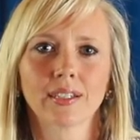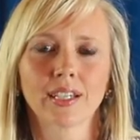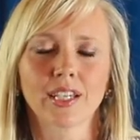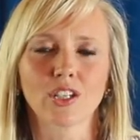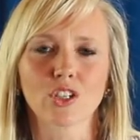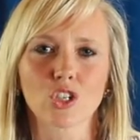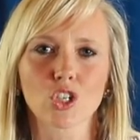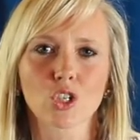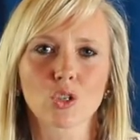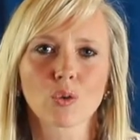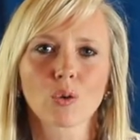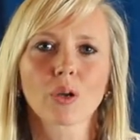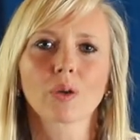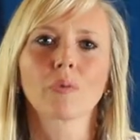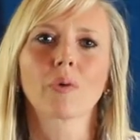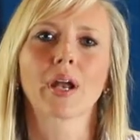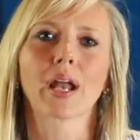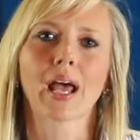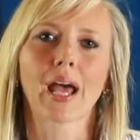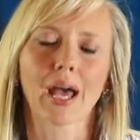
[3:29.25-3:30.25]
In
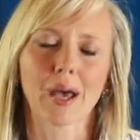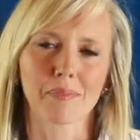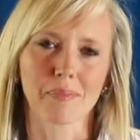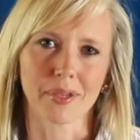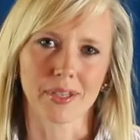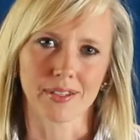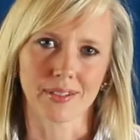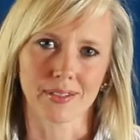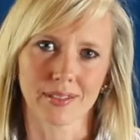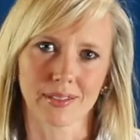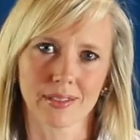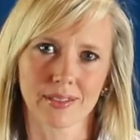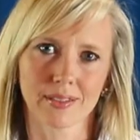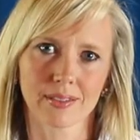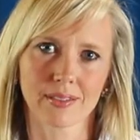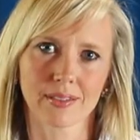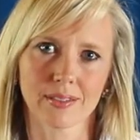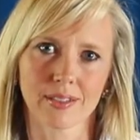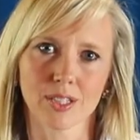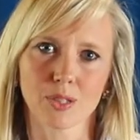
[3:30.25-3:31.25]
short, what happens
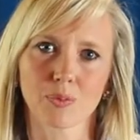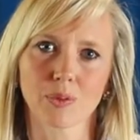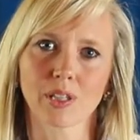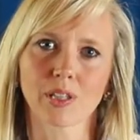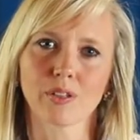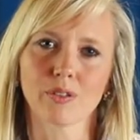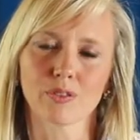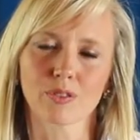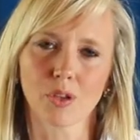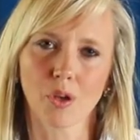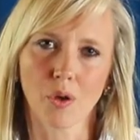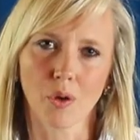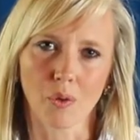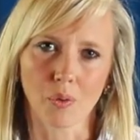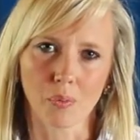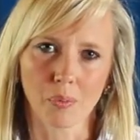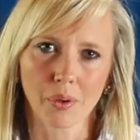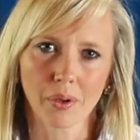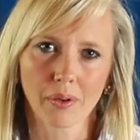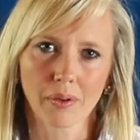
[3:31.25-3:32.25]
is we lose
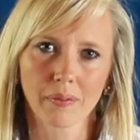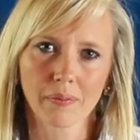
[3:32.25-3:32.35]
hope.